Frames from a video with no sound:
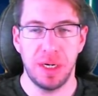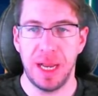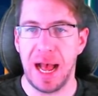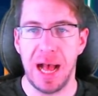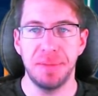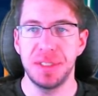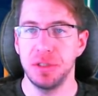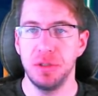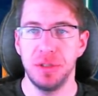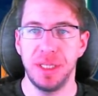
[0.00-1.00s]

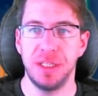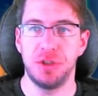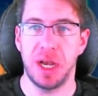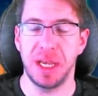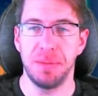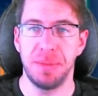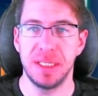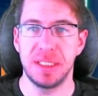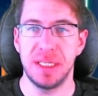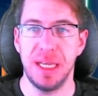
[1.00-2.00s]
absolutely in Dragon
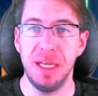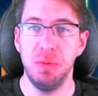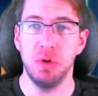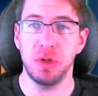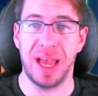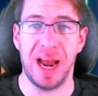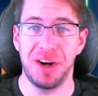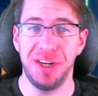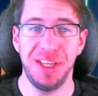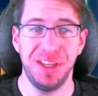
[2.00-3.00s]
Abyss. He will
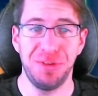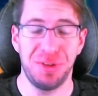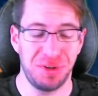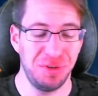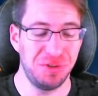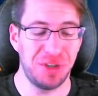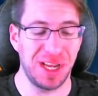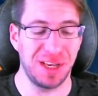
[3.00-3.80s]
carry you through Dragon